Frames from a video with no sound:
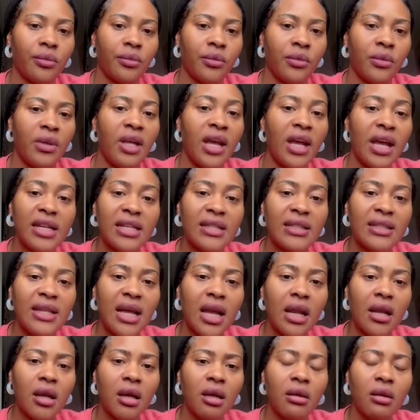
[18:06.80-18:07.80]
You
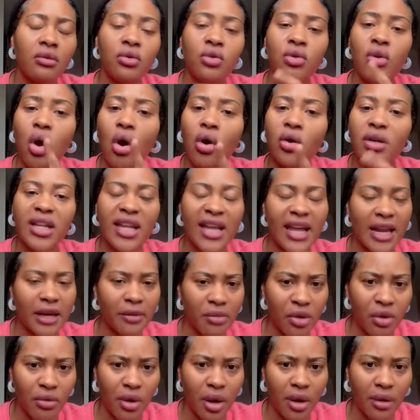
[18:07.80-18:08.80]
understand? Don't get
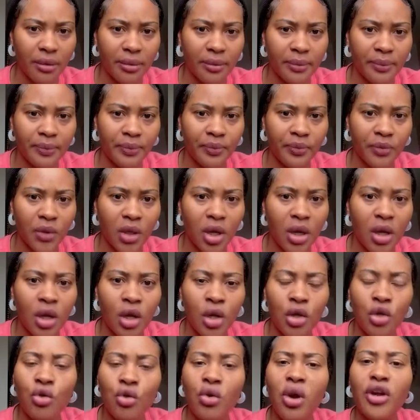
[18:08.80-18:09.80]
me wrong.
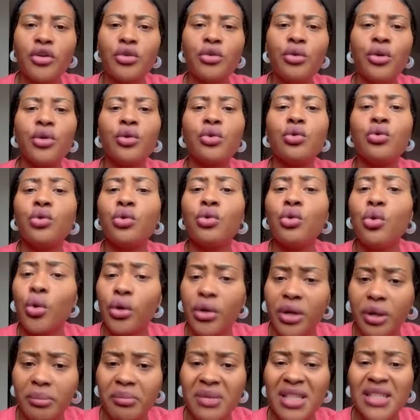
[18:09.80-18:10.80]
You are doing
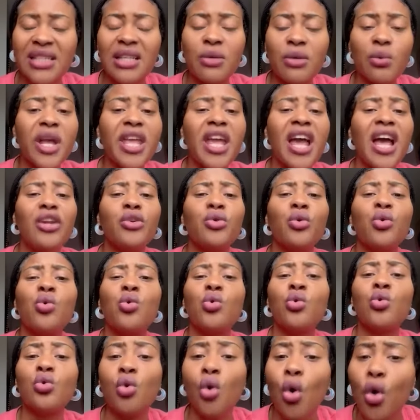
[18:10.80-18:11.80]
good. Me see where you are doing
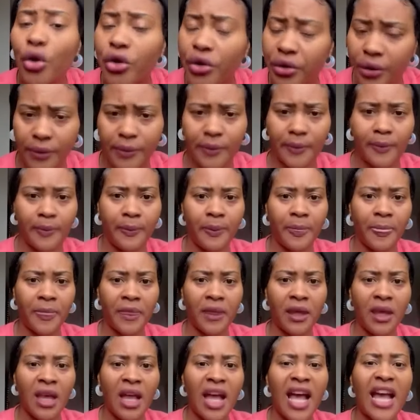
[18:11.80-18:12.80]
good.
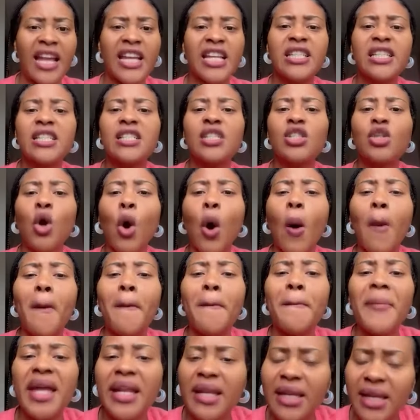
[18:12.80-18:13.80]
And it is
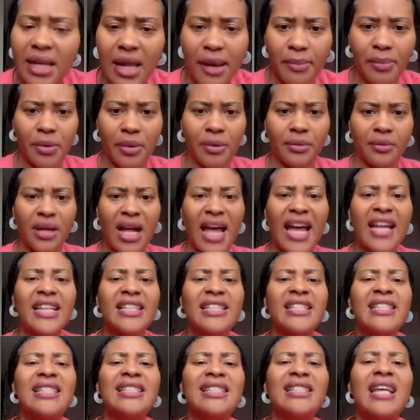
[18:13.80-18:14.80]
commendable. And
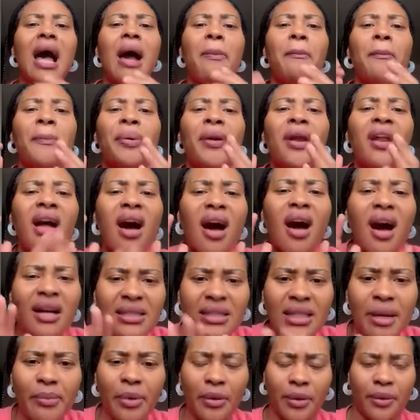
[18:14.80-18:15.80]
it is
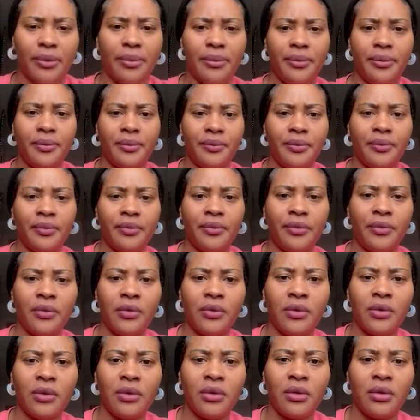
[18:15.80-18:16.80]
applausible.
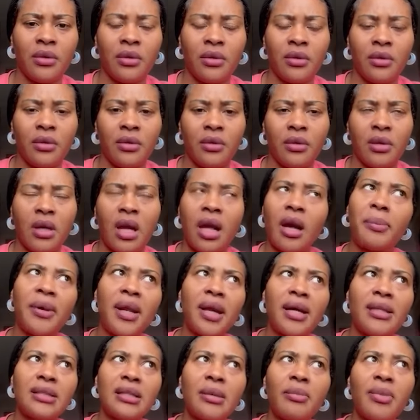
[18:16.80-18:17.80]

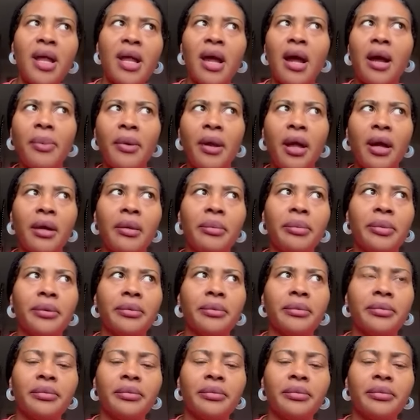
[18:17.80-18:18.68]
Applausible or applaudable?